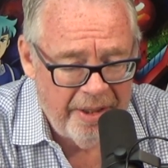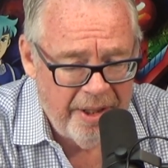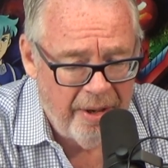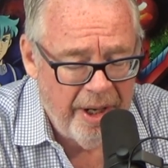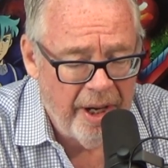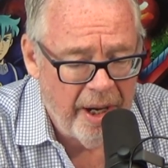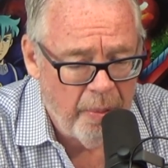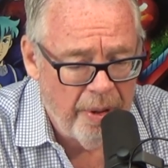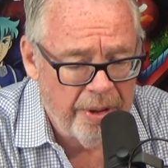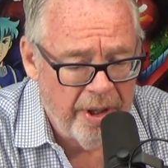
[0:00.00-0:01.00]
Terry and I
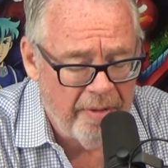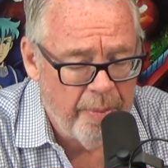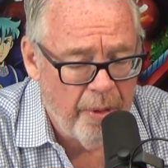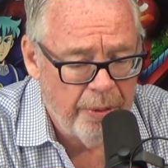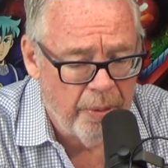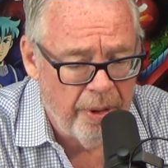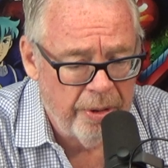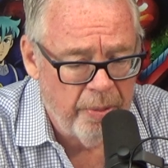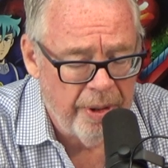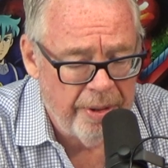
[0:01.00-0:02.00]
have both
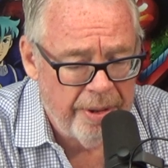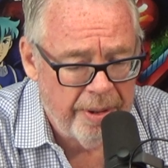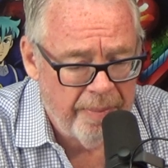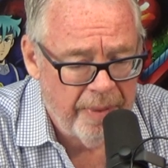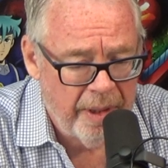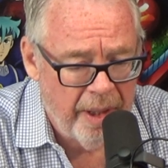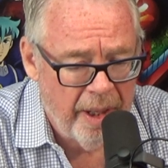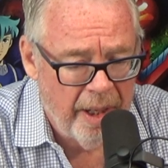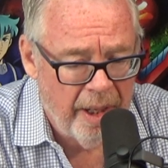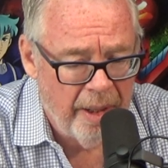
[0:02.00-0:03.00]
worked with
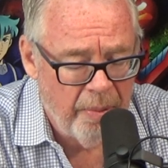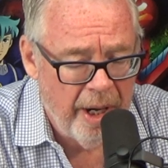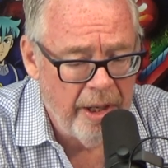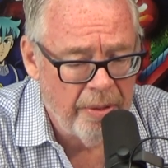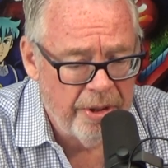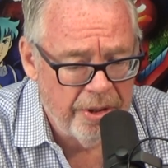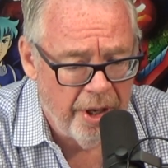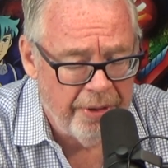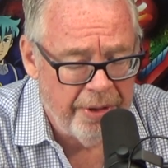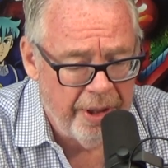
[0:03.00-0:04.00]
a radio
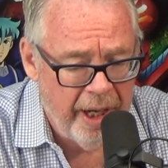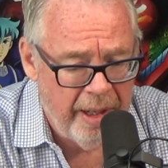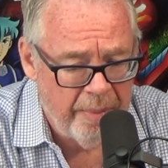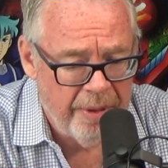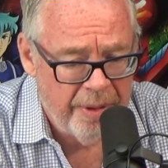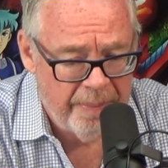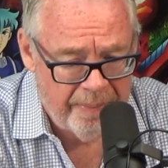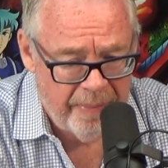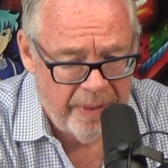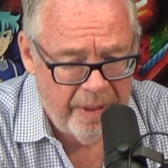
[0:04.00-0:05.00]
consultant named
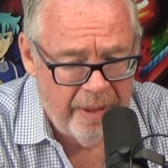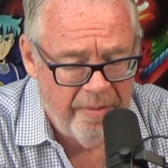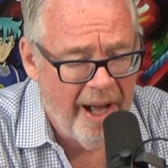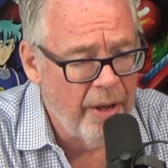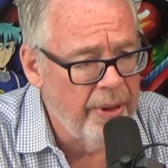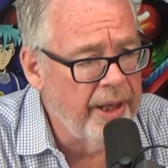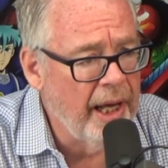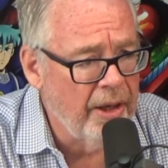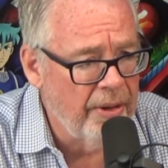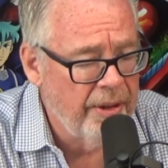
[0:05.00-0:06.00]
Valerie
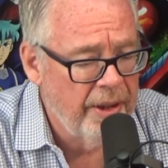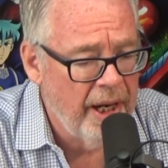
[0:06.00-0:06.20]
Geller.